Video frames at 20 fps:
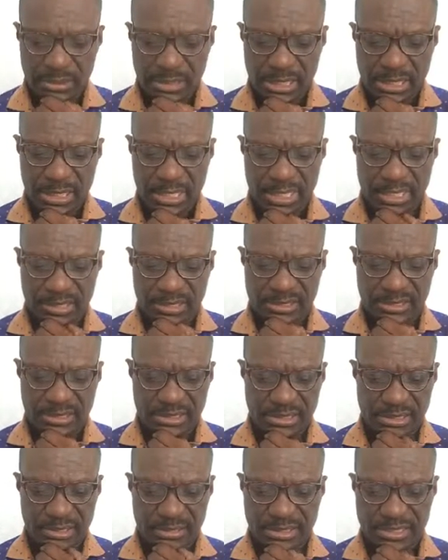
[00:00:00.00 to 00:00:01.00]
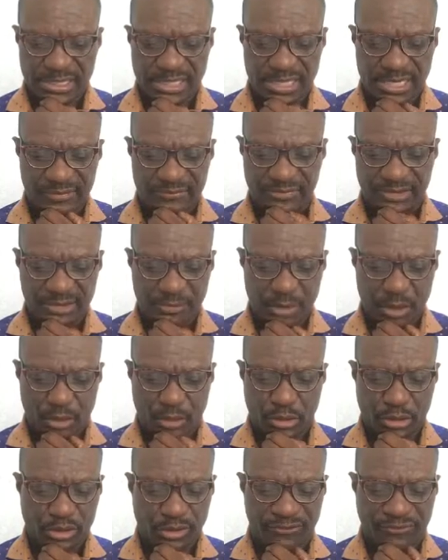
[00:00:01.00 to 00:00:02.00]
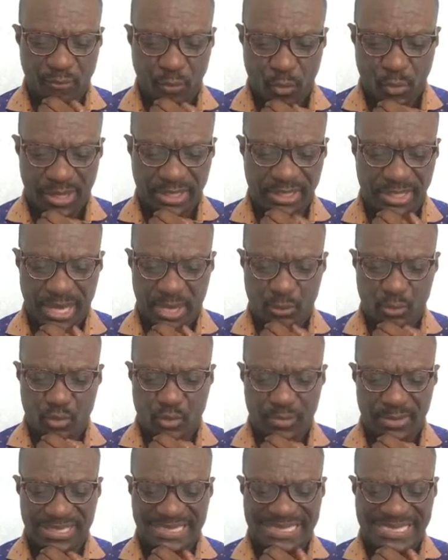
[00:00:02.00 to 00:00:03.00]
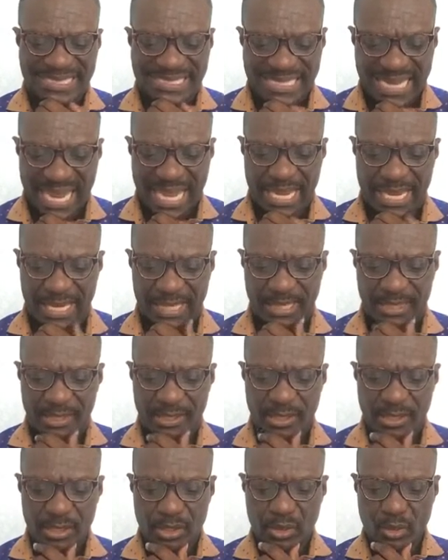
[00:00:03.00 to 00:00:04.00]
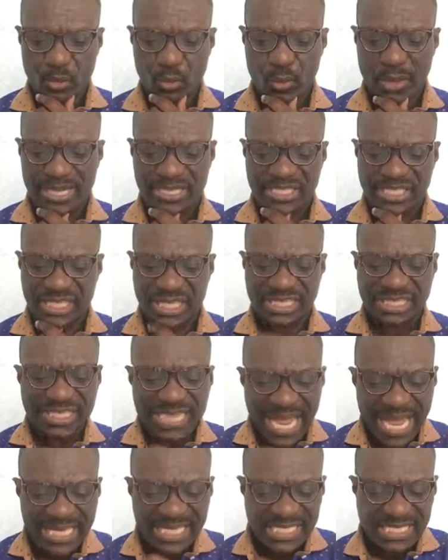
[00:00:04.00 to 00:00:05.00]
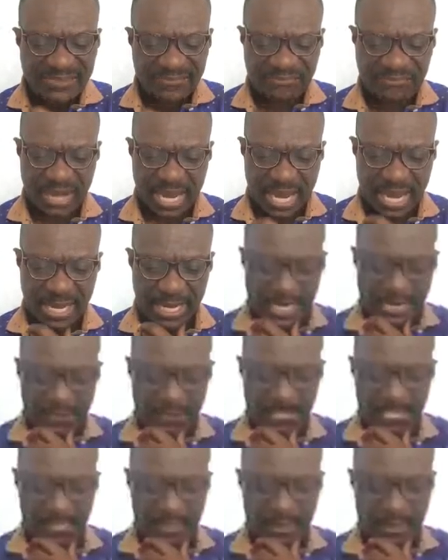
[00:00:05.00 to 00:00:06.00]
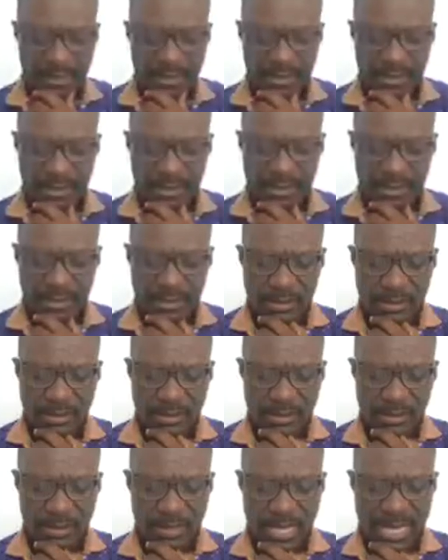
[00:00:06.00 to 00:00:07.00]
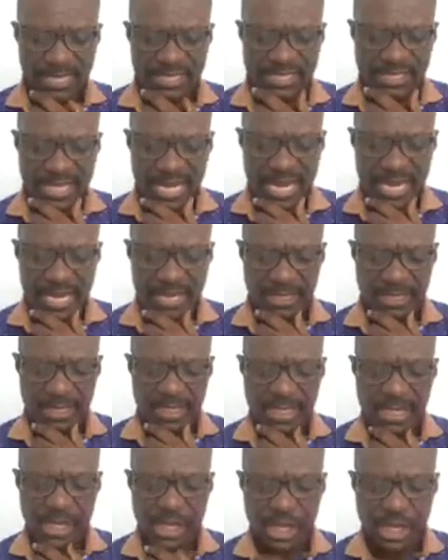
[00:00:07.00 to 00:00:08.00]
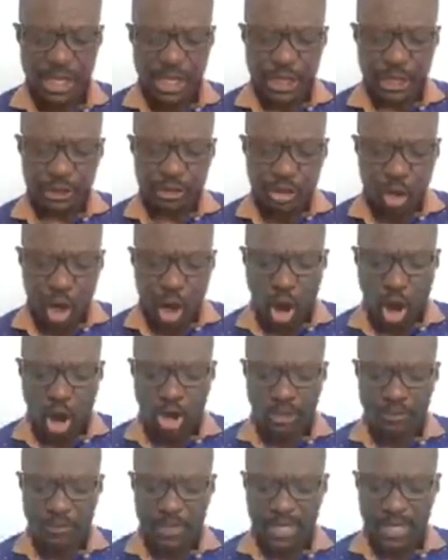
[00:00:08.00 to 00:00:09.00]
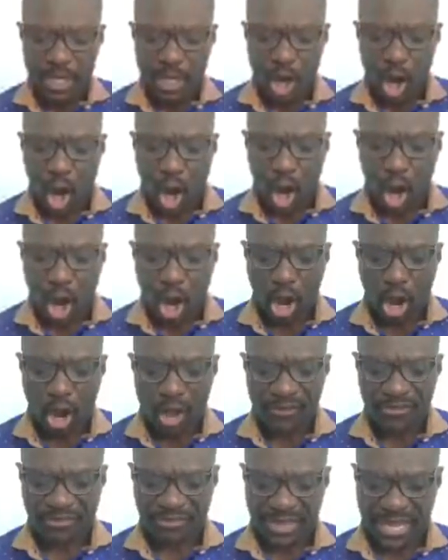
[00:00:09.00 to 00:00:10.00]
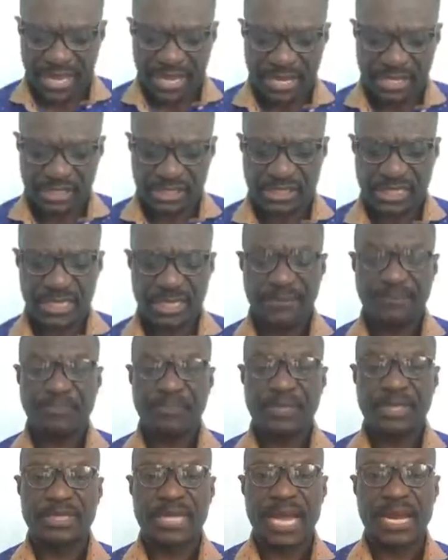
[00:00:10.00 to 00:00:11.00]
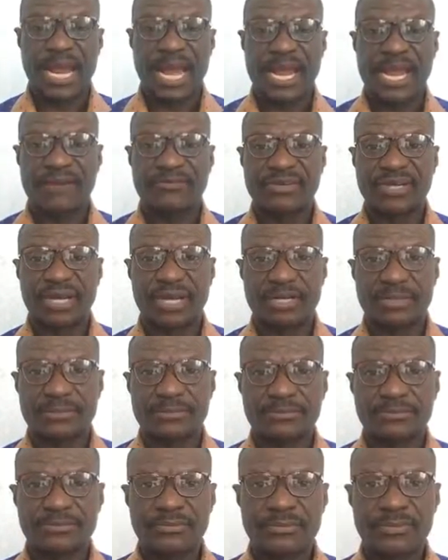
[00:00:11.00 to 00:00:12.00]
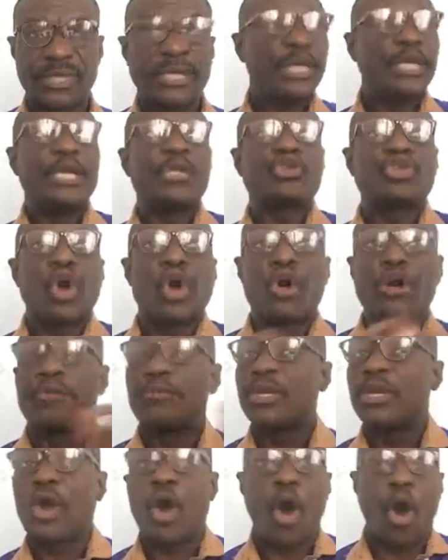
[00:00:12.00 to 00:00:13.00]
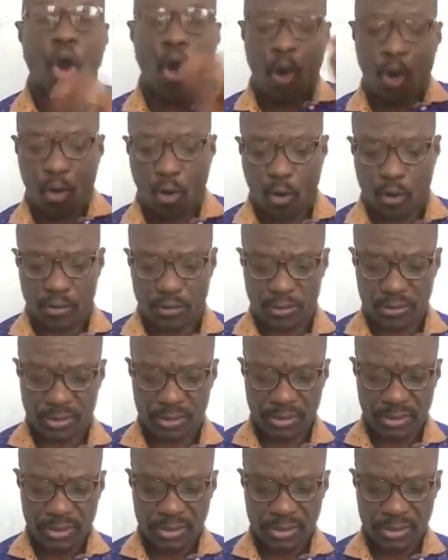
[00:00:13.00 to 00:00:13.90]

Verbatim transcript: He is the Savior because of what that woman said when she testified and said, he told me all things that I have done. He told me all